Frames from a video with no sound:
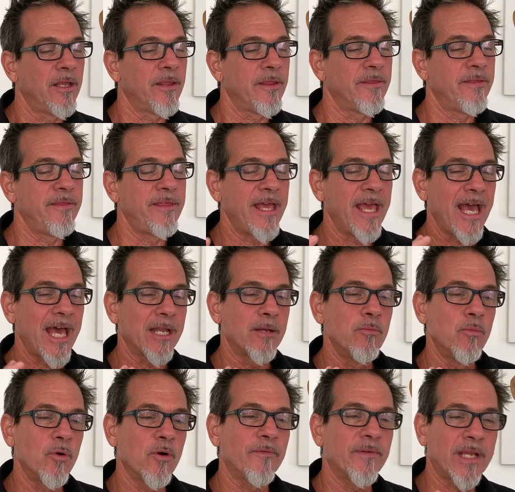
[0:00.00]
They
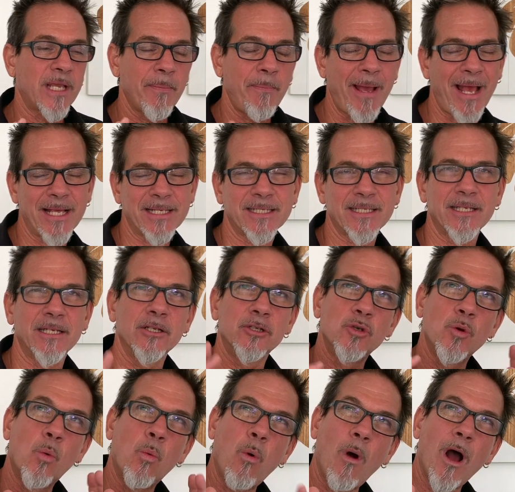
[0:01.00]
had more of a capacity
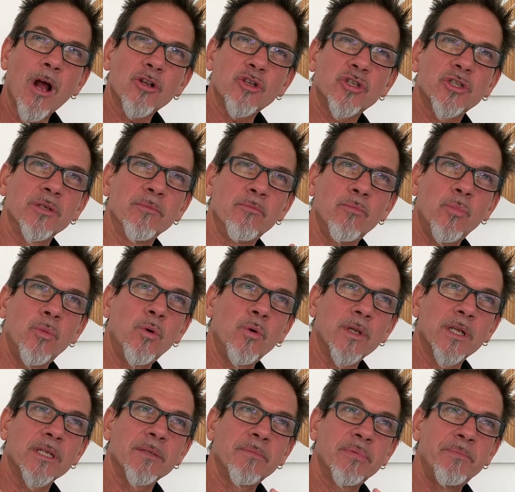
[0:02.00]
to watch the
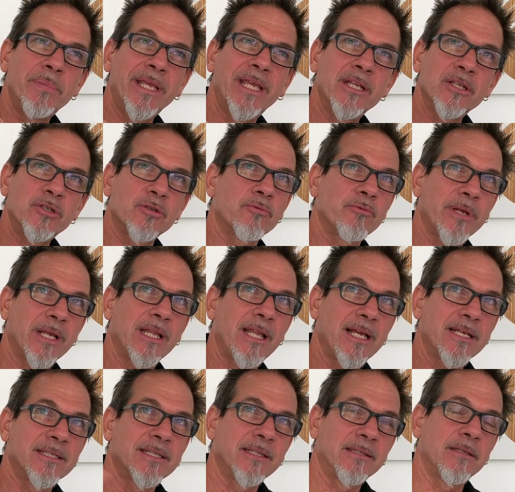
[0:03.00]
moon and begin to
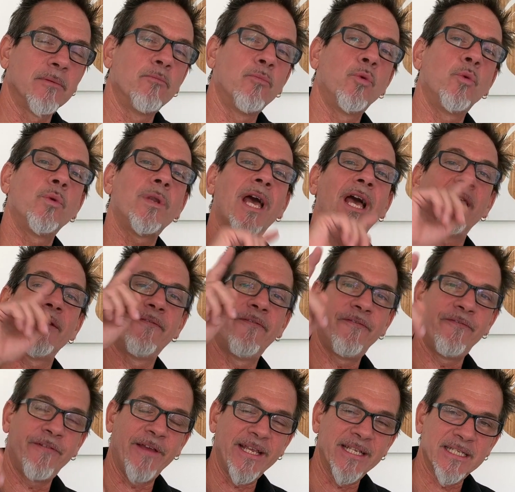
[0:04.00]
realize that the moon had
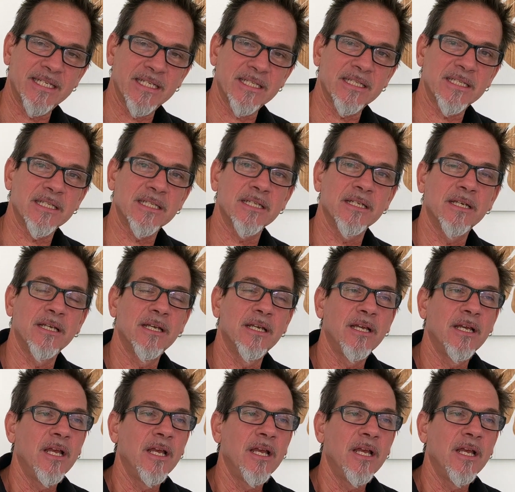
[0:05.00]
phases.